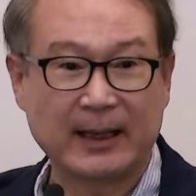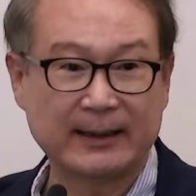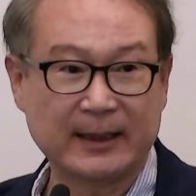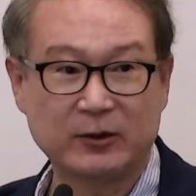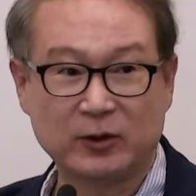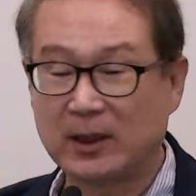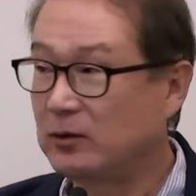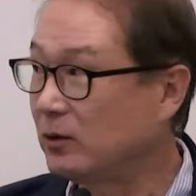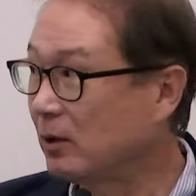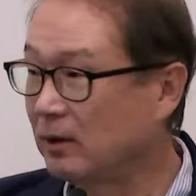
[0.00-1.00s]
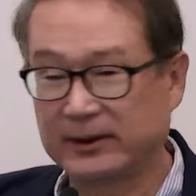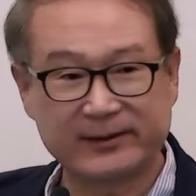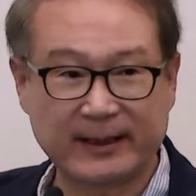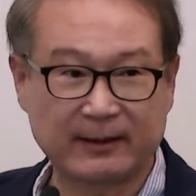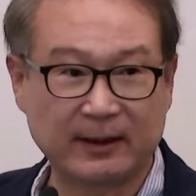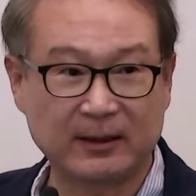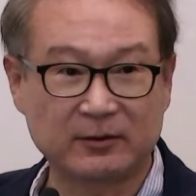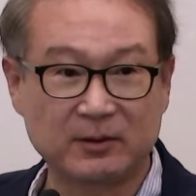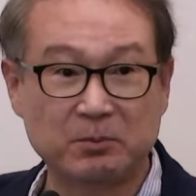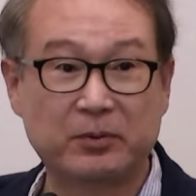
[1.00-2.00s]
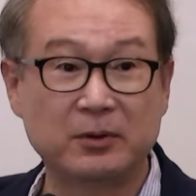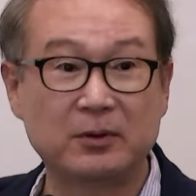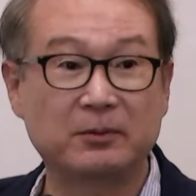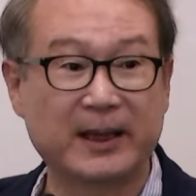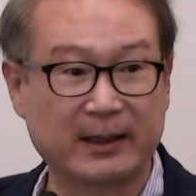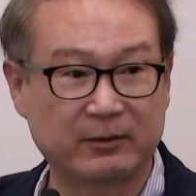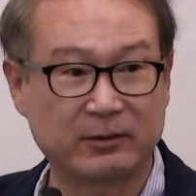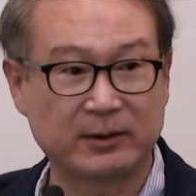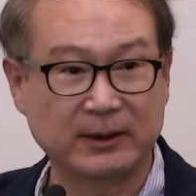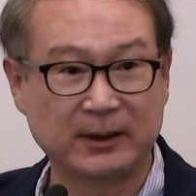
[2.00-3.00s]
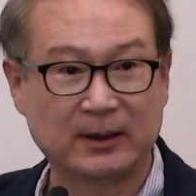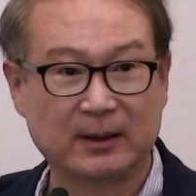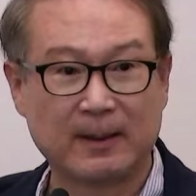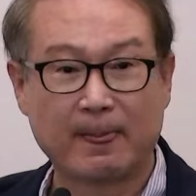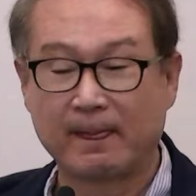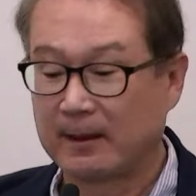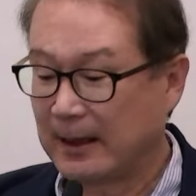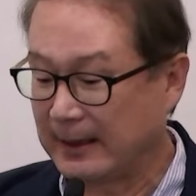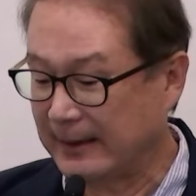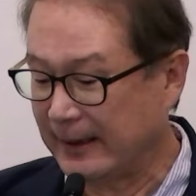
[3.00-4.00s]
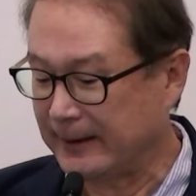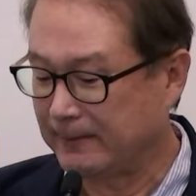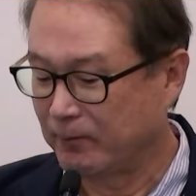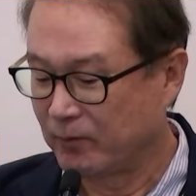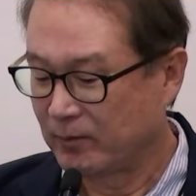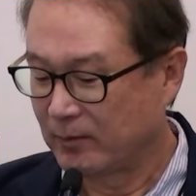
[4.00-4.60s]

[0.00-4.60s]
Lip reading: And then you can use all these techniques to improve the accuracy. And